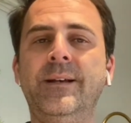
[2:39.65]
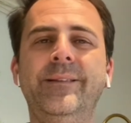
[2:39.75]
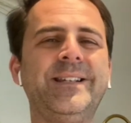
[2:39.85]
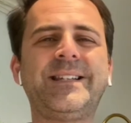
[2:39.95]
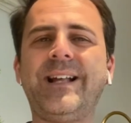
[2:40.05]

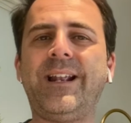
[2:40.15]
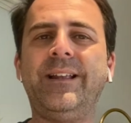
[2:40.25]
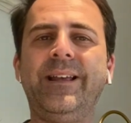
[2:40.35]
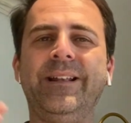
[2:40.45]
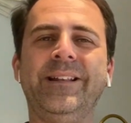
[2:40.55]
This is not
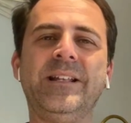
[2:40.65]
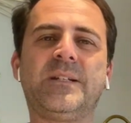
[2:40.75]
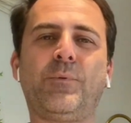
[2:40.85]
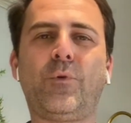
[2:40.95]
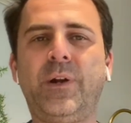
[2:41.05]
an
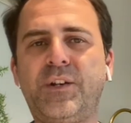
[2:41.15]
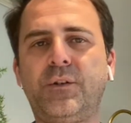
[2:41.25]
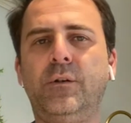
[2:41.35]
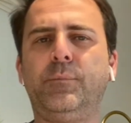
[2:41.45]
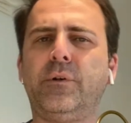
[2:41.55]

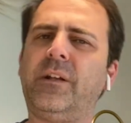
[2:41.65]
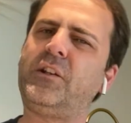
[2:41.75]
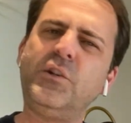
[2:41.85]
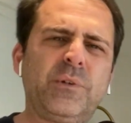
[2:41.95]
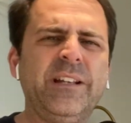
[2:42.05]
inspirational book
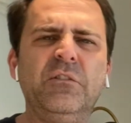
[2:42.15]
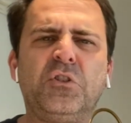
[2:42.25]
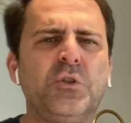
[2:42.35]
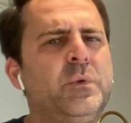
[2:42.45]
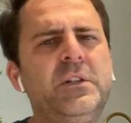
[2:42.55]
like, you can
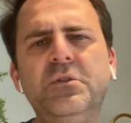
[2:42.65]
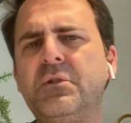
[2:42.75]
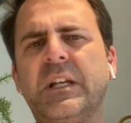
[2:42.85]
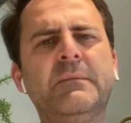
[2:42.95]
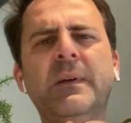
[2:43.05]
do it, you
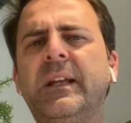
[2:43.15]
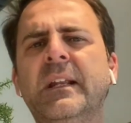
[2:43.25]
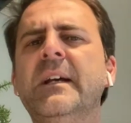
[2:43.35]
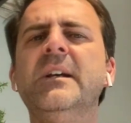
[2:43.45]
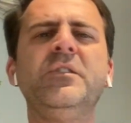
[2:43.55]
can make
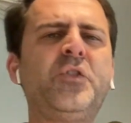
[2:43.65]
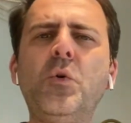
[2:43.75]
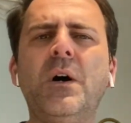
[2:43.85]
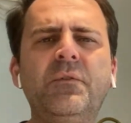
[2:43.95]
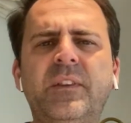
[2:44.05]
it,
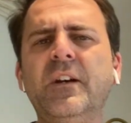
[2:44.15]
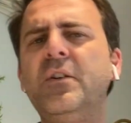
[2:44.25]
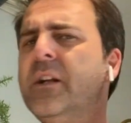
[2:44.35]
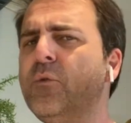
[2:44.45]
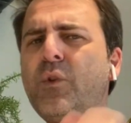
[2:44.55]
go out
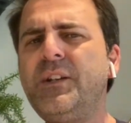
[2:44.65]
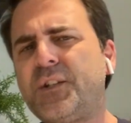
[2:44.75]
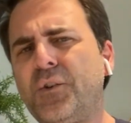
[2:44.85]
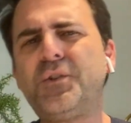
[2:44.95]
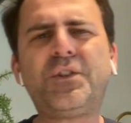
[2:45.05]
there,
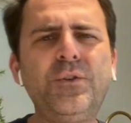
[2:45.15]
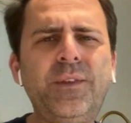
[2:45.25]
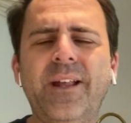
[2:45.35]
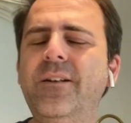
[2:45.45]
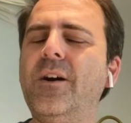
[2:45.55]
research, do that.